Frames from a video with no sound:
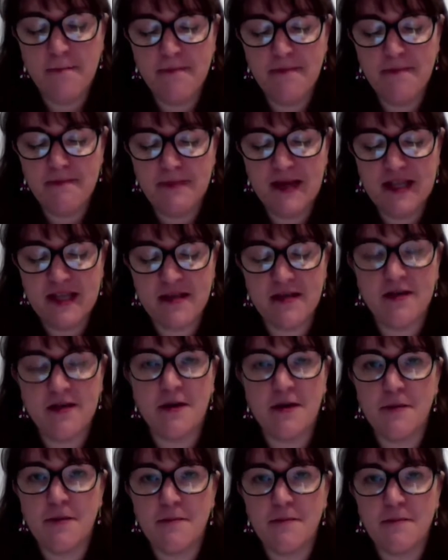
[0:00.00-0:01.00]

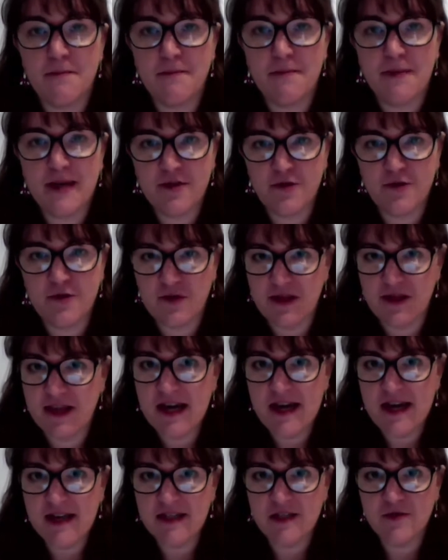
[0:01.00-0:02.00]
Pedro
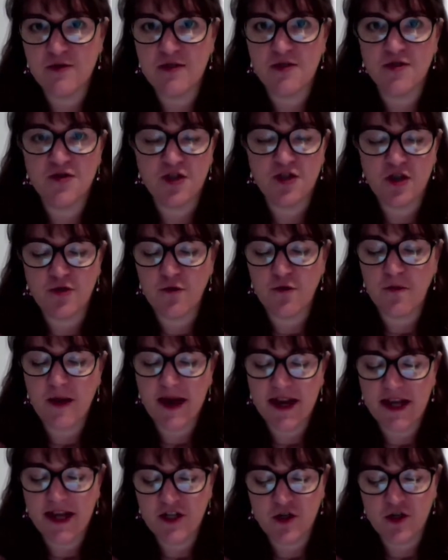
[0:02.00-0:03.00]
Diaz, who is the General
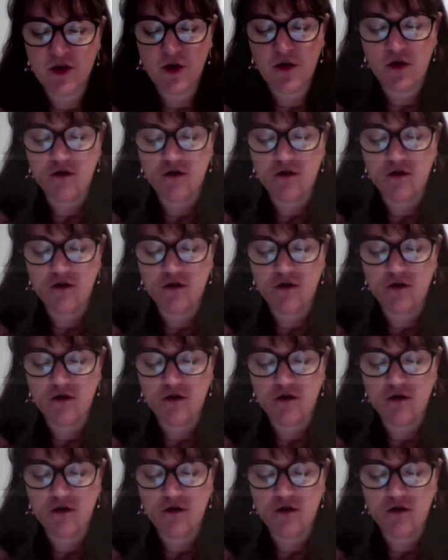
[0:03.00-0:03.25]
Manager of